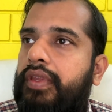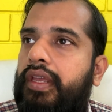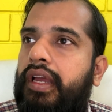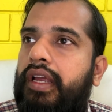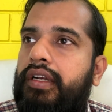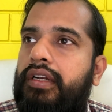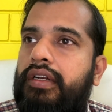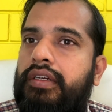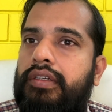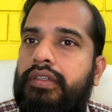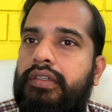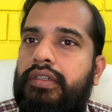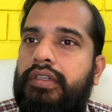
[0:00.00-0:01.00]
and
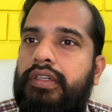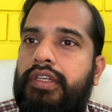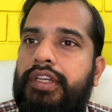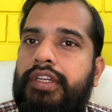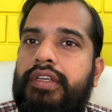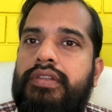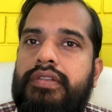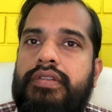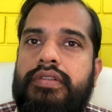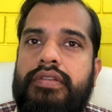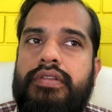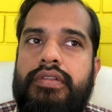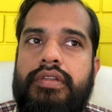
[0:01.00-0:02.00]
it
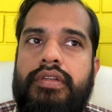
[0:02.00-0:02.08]
is